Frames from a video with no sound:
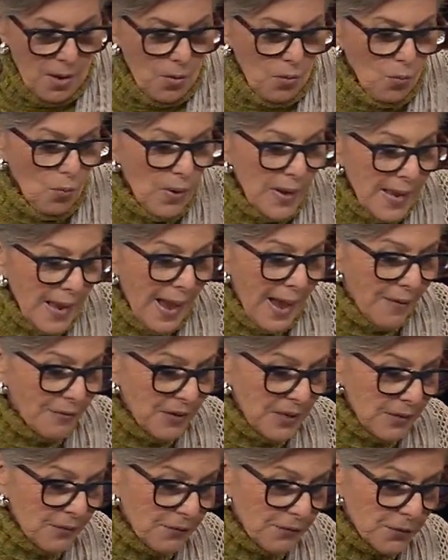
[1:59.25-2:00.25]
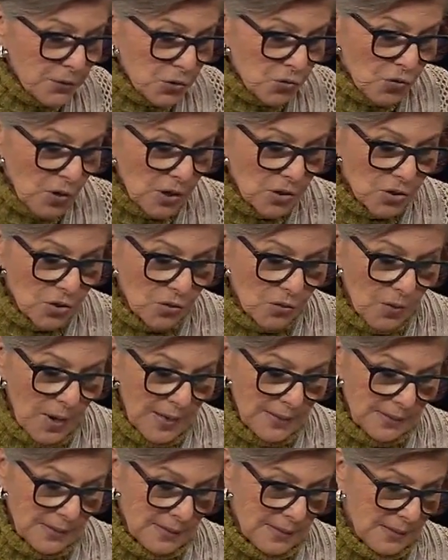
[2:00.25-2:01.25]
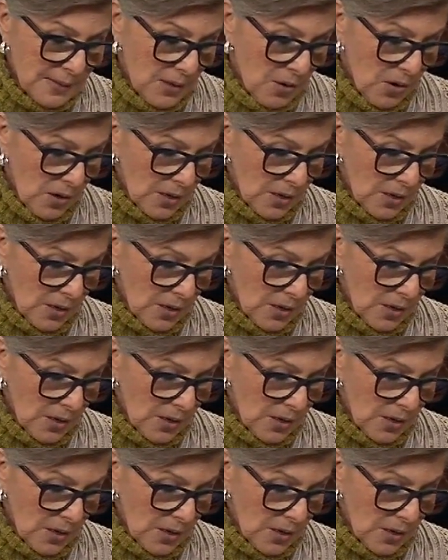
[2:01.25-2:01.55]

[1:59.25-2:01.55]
We have an infrastructure crisis in our